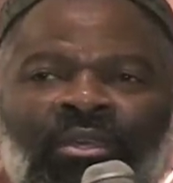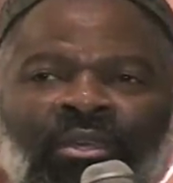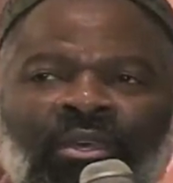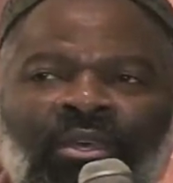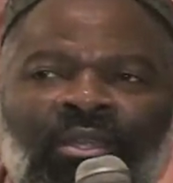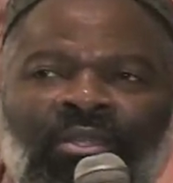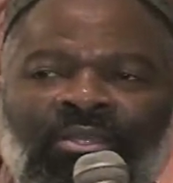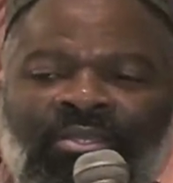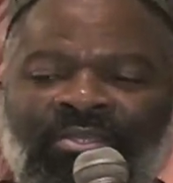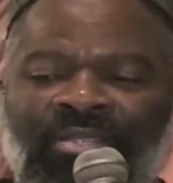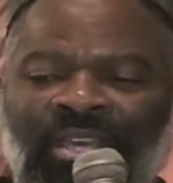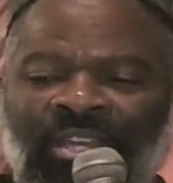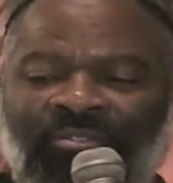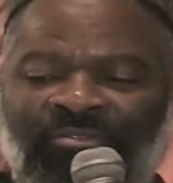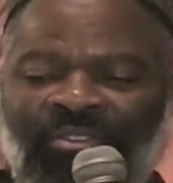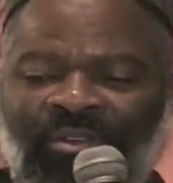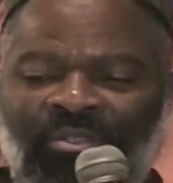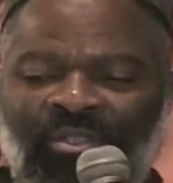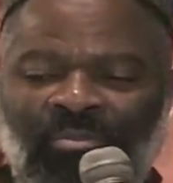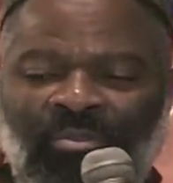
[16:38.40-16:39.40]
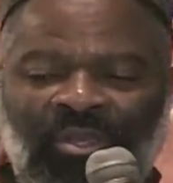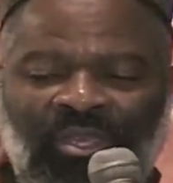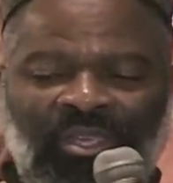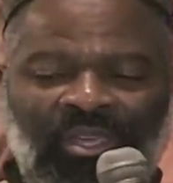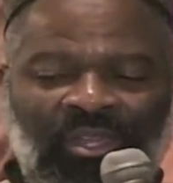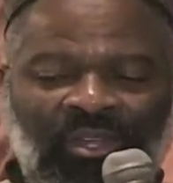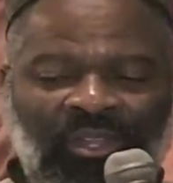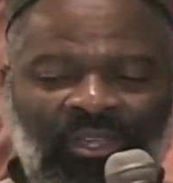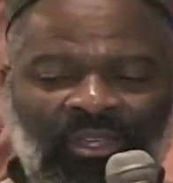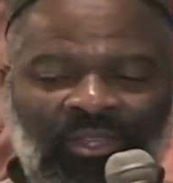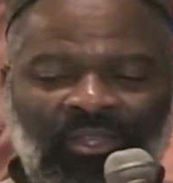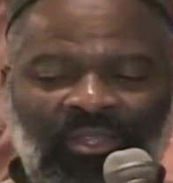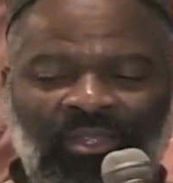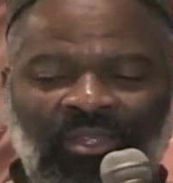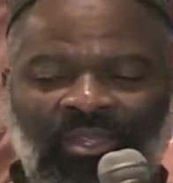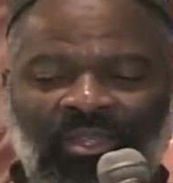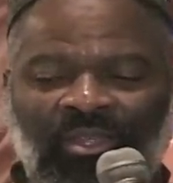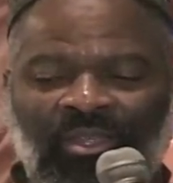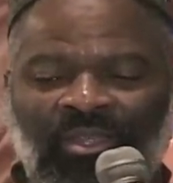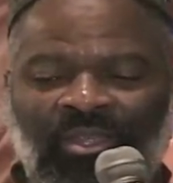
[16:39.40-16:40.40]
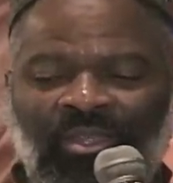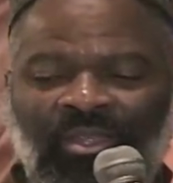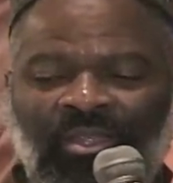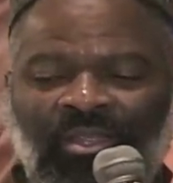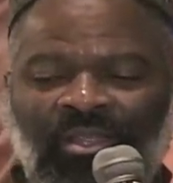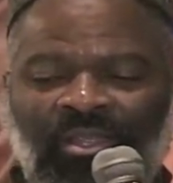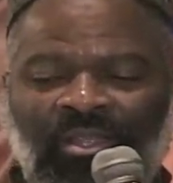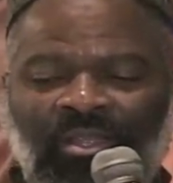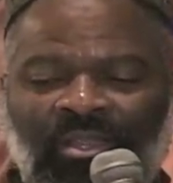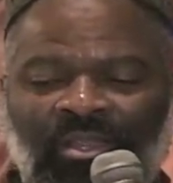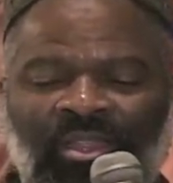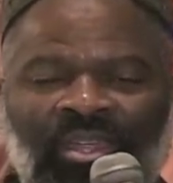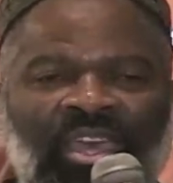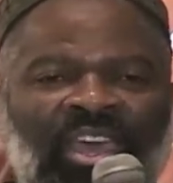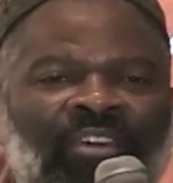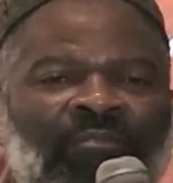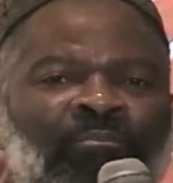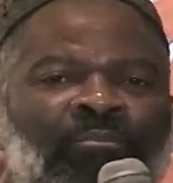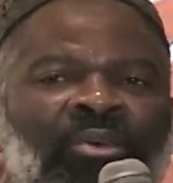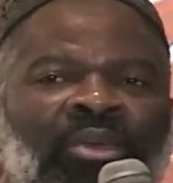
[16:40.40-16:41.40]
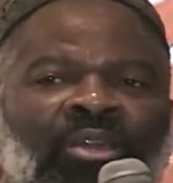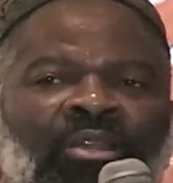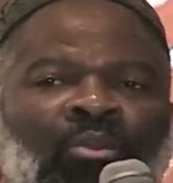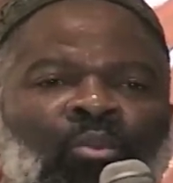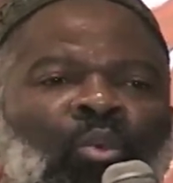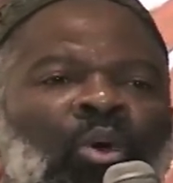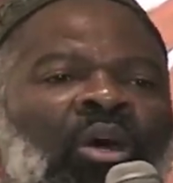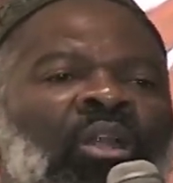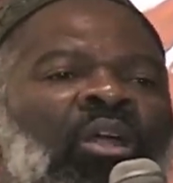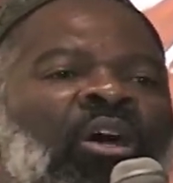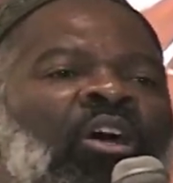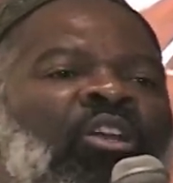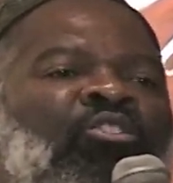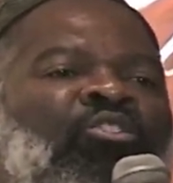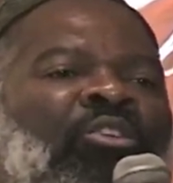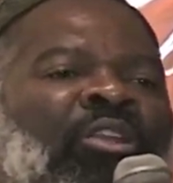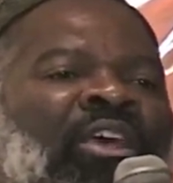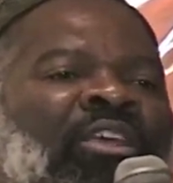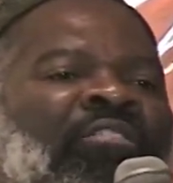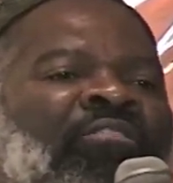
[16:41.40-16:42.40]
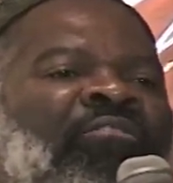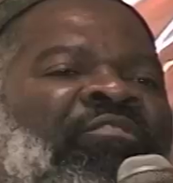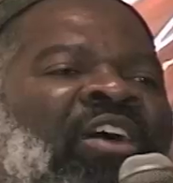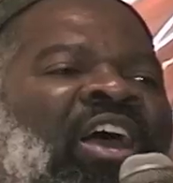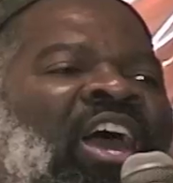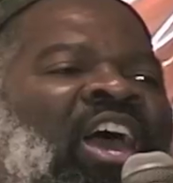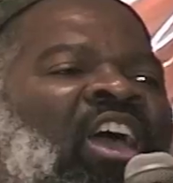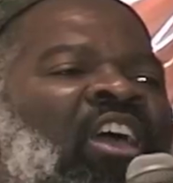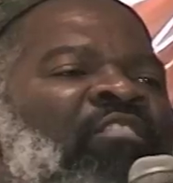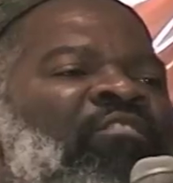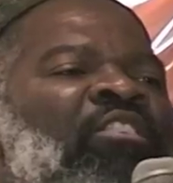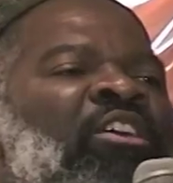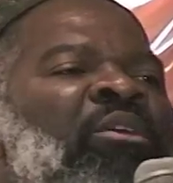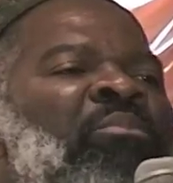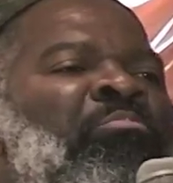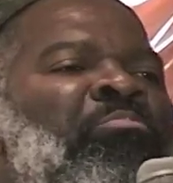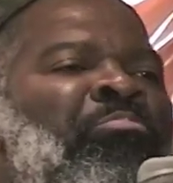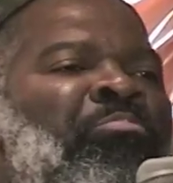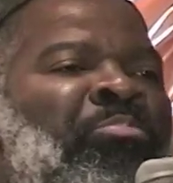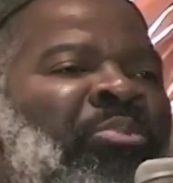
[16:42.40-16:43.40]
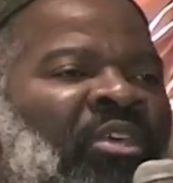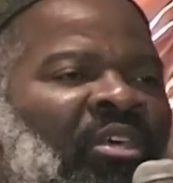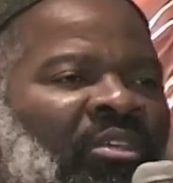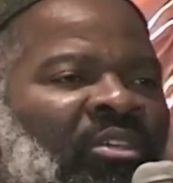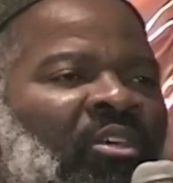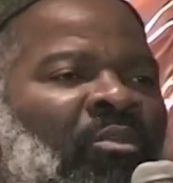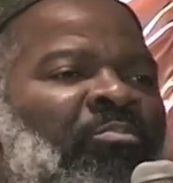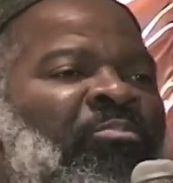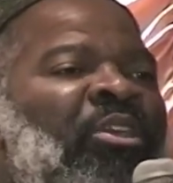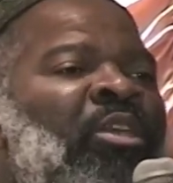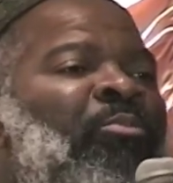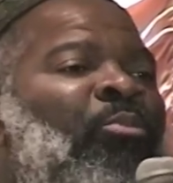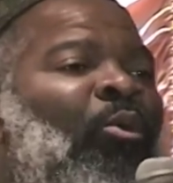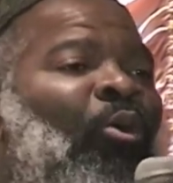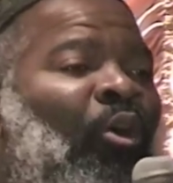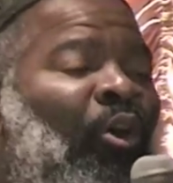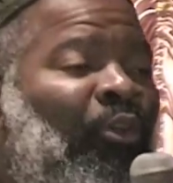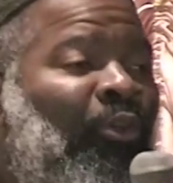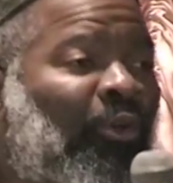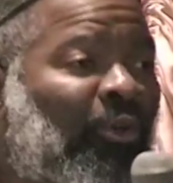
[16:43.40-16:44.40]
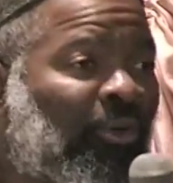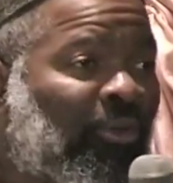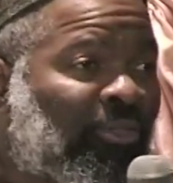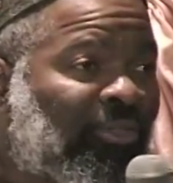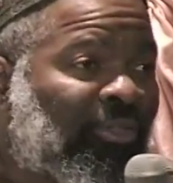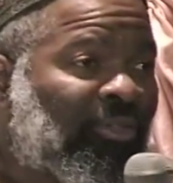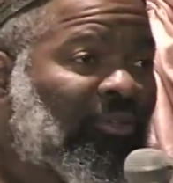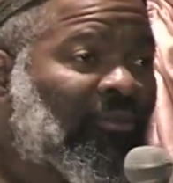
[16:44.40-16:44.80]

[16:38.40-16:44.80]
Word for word: and said from the beginning, there have been 105 billion people on earth.